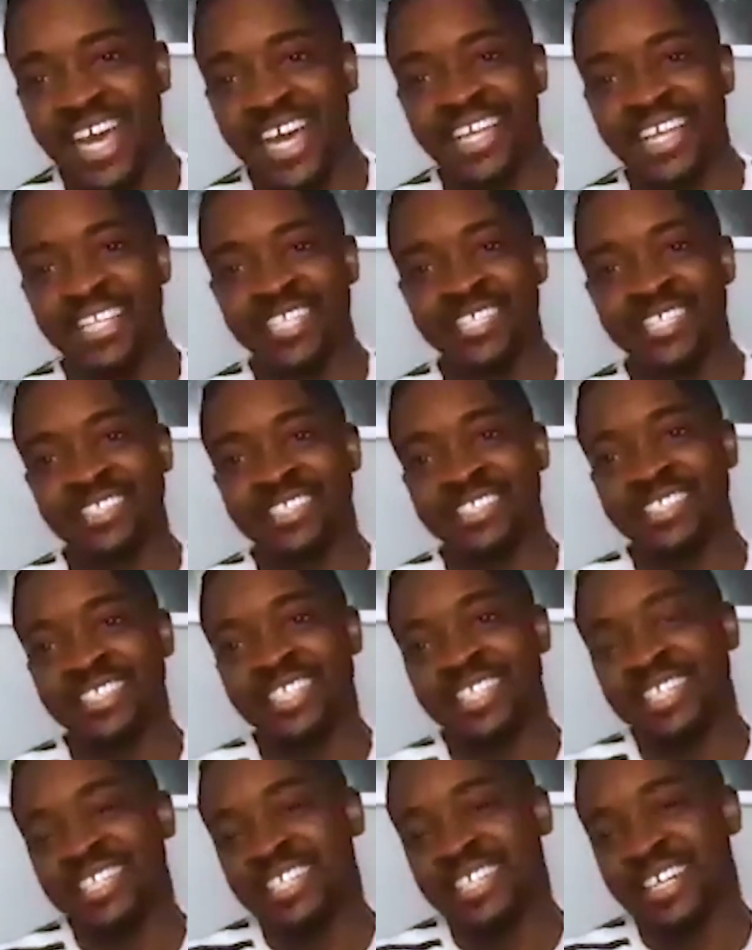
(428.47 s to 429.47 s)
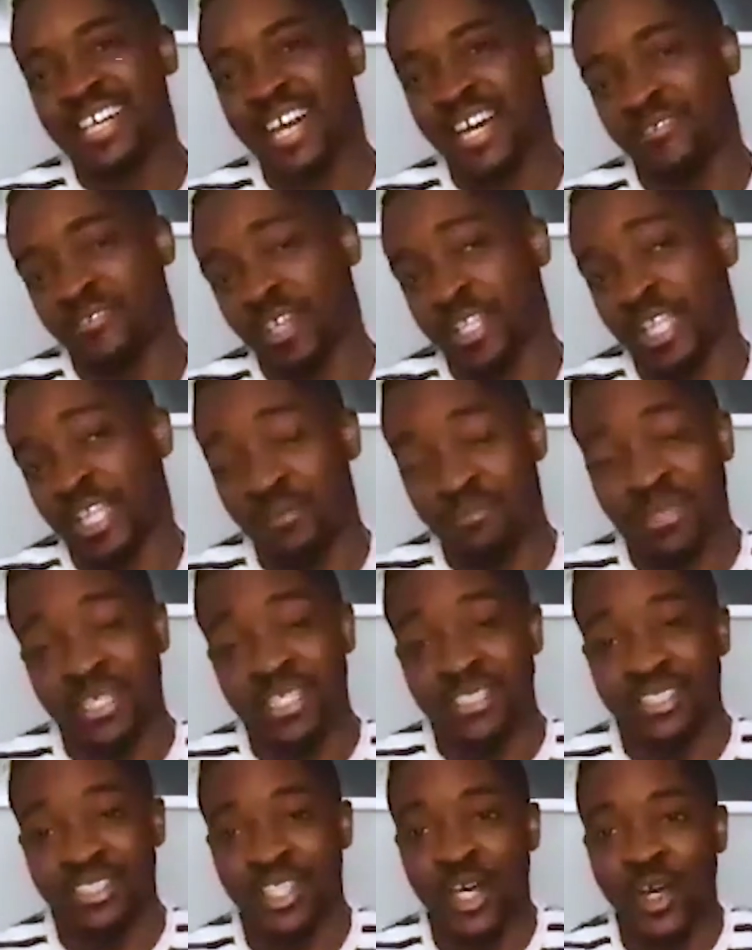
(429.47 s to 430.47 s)
And I think that
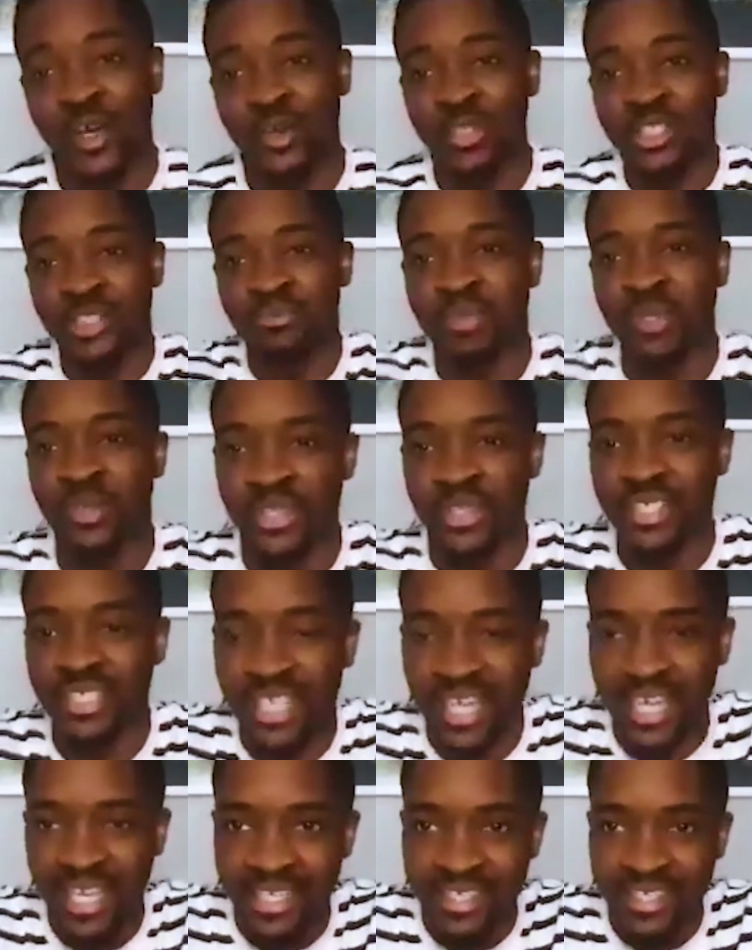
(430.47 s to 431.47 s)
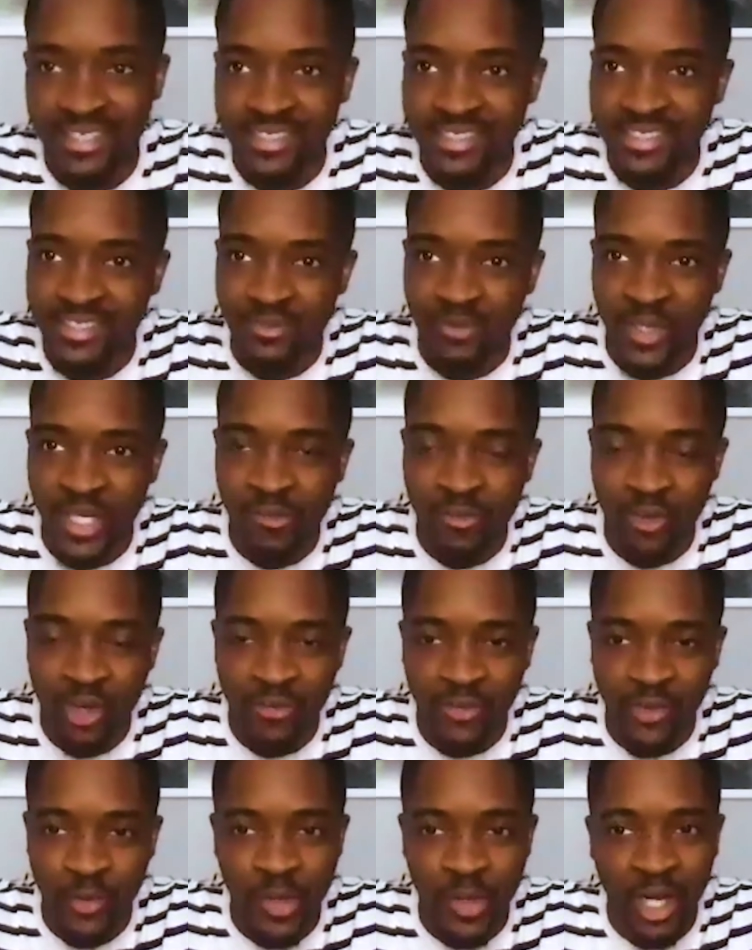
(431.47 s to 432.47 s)
peace is the Holy Spirit. And
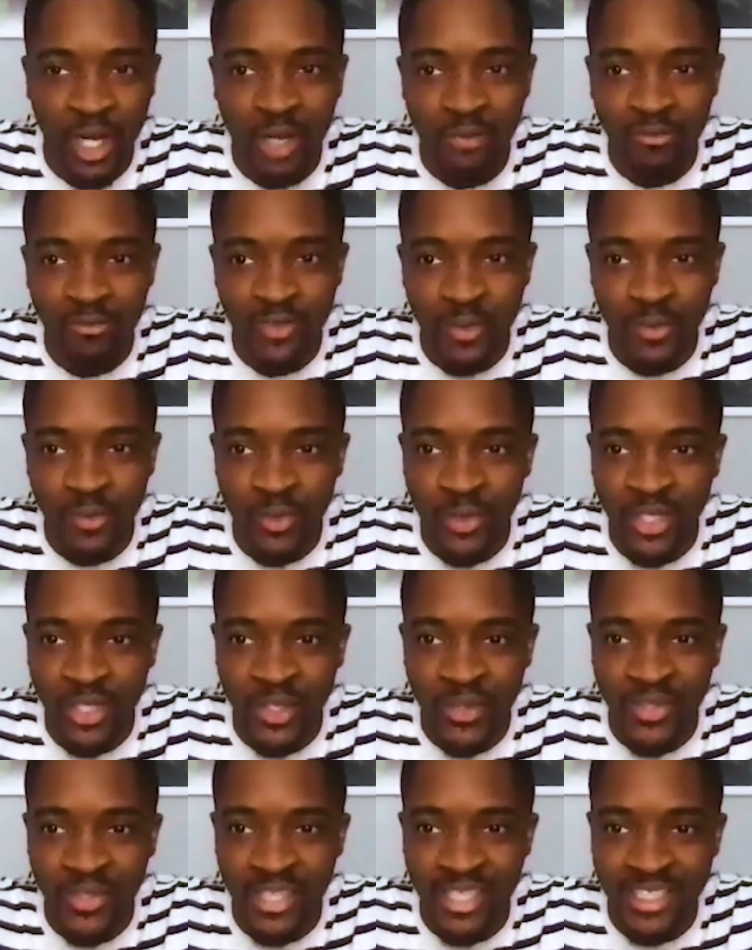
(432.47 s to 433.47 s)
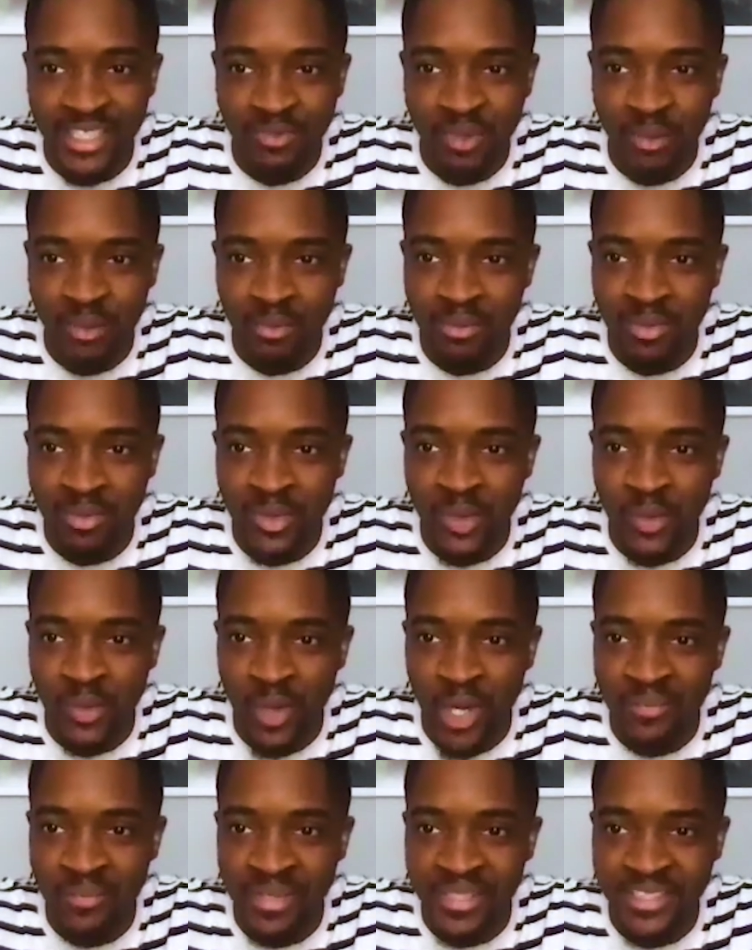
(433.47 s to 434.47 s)
whenever I feel uncomfortable, I know that it's probably
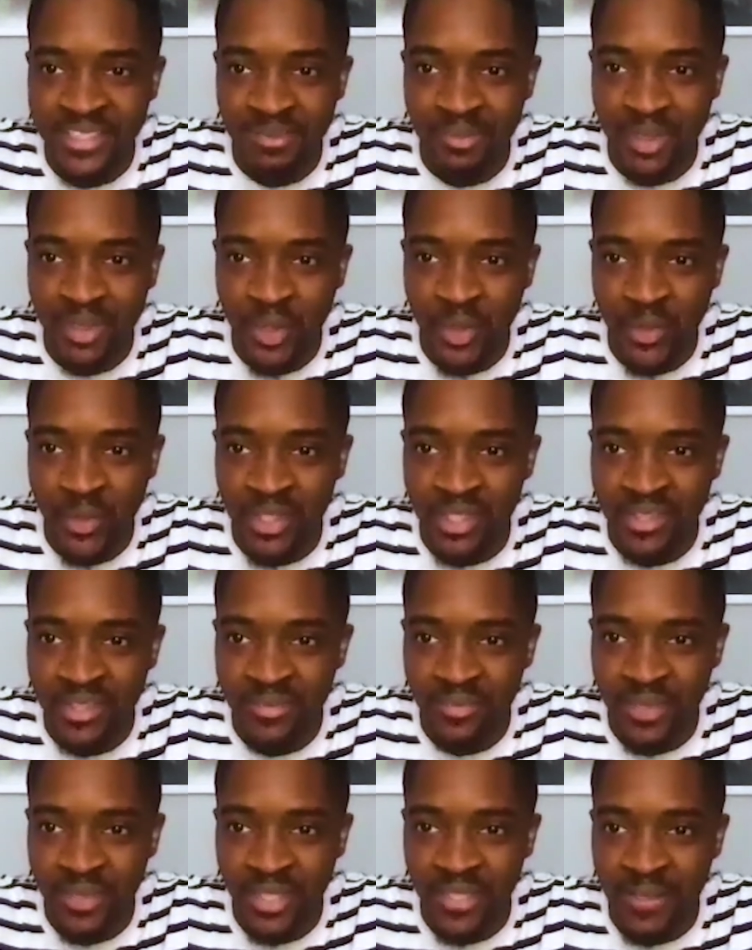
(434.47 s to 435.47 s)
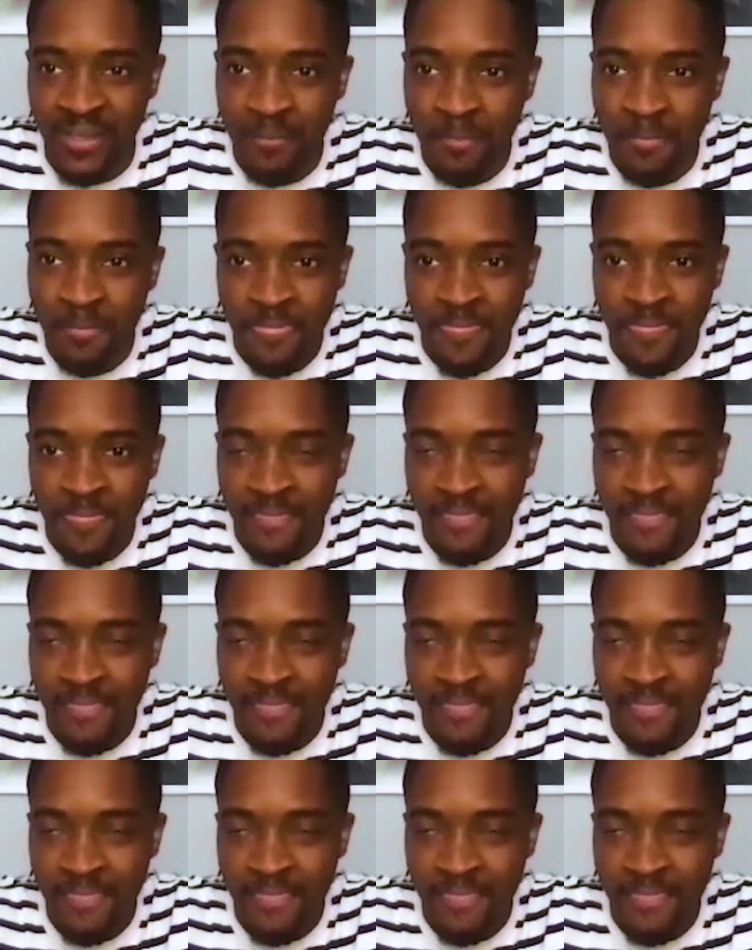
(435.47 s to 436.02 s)
not what I'm meant to be doing. But